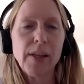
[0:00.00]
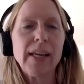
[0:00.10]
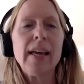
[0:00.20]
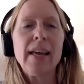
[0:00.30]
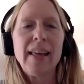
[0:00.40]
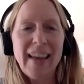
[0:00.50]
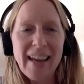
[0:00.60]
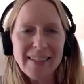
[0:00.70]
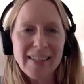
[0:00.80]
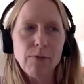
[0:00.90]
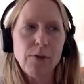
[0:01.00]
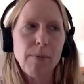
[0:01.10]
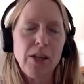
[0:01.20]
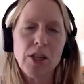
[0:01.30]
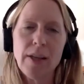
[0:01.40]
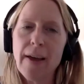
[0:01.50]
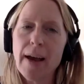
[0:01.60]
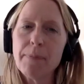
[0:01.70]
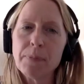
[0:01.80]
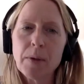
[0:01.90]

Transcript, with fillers: Like, that's information that